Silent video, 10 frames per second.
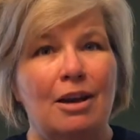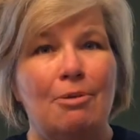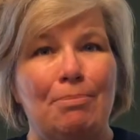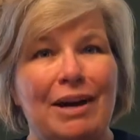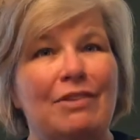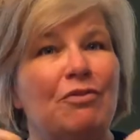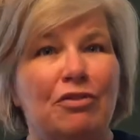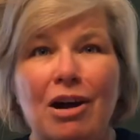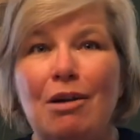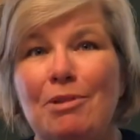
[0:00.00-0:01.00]
But
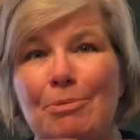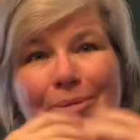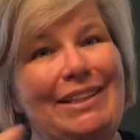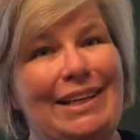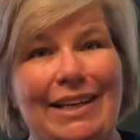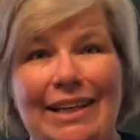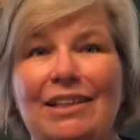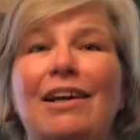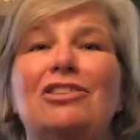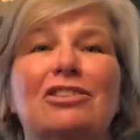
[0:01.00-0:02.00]
from the
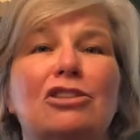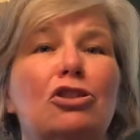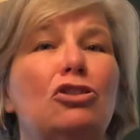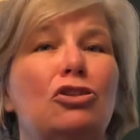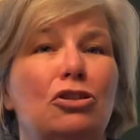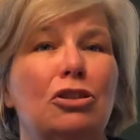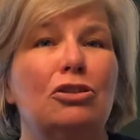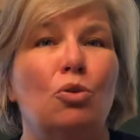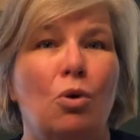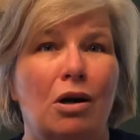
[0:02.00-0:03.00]
beginning, just a
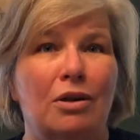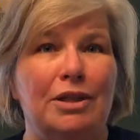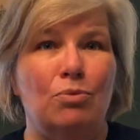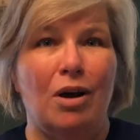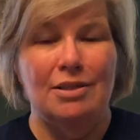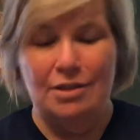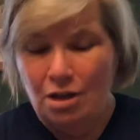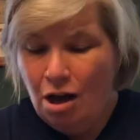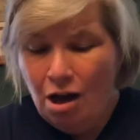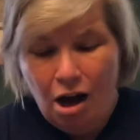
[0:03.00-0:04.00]
good quality rosin.
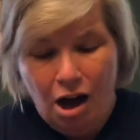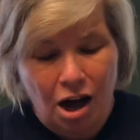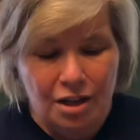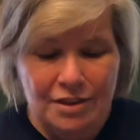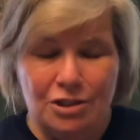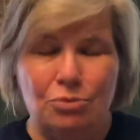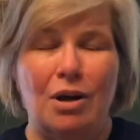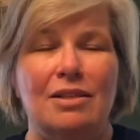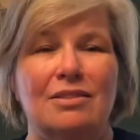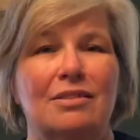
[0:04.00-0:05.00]
All of these
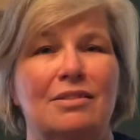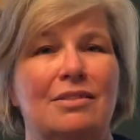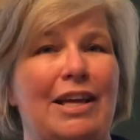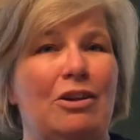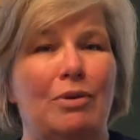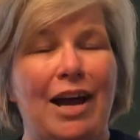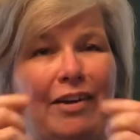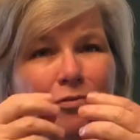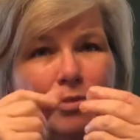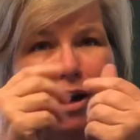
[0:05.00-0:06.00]
rosins, they don't
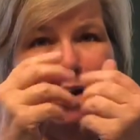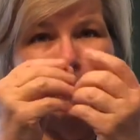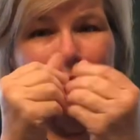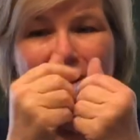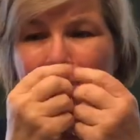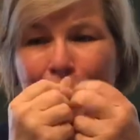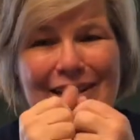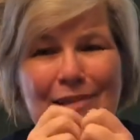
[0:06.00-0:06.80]
have many